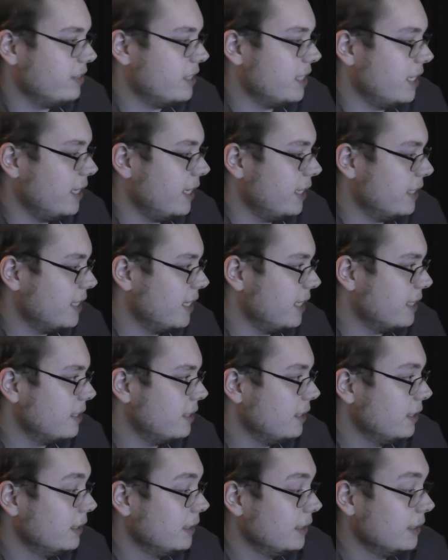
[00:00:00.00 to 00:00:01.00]
said that yet.
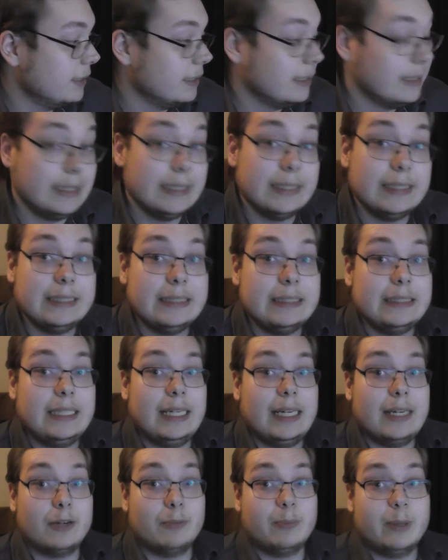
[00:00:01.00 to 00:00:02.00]

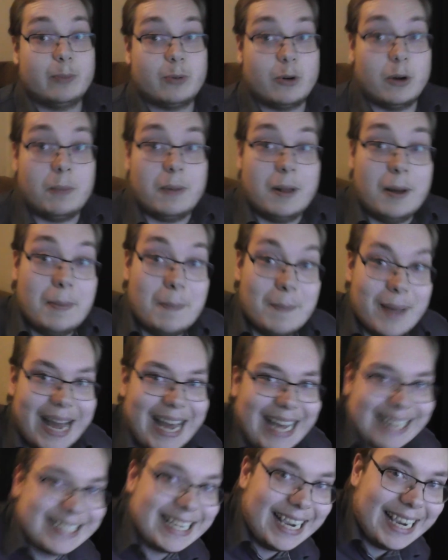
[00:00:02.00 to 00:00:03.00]
That could be
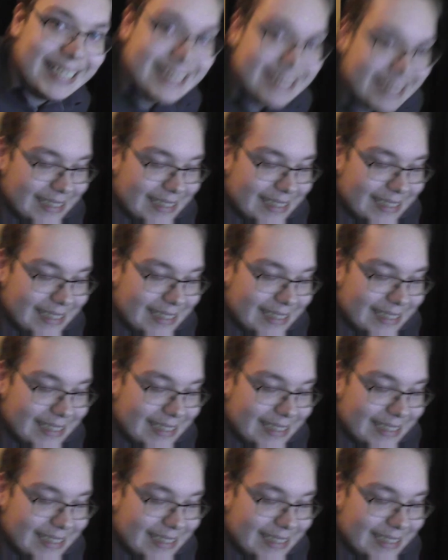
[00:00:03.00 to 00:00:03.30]
problematic.